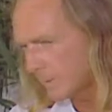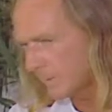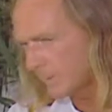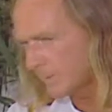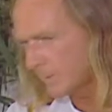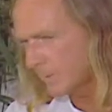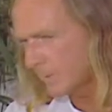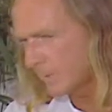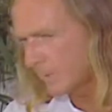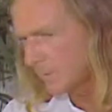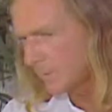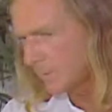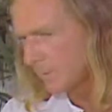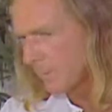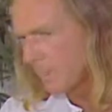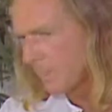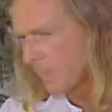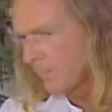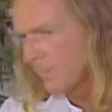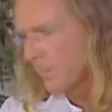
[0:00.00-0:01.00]
have said
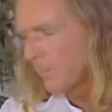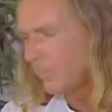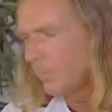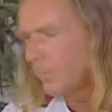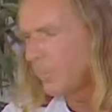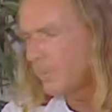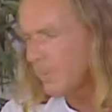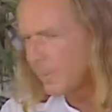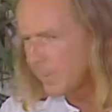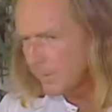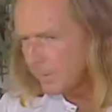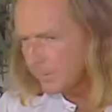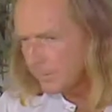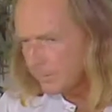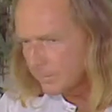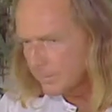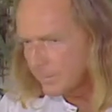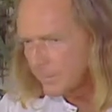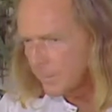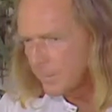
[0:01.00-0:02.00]
we
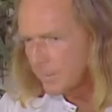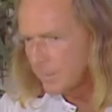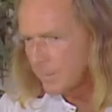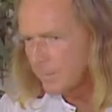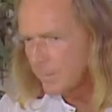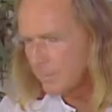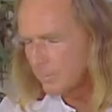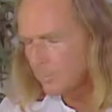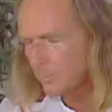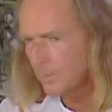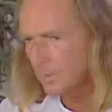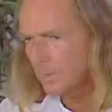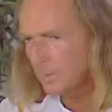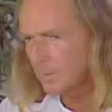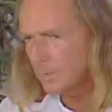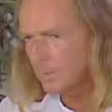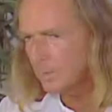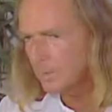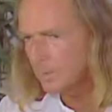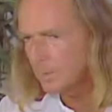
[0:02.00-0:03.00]
live in a
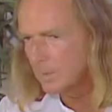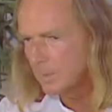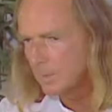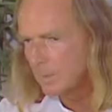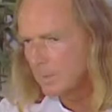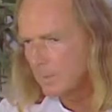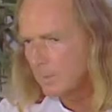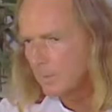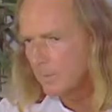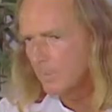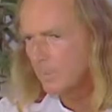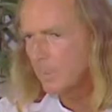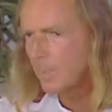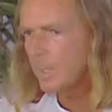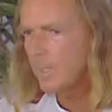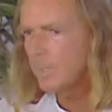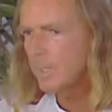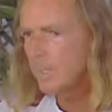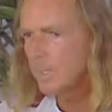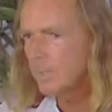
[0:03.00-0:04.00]
world
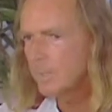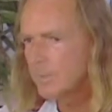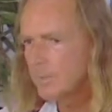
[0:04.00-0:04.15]
where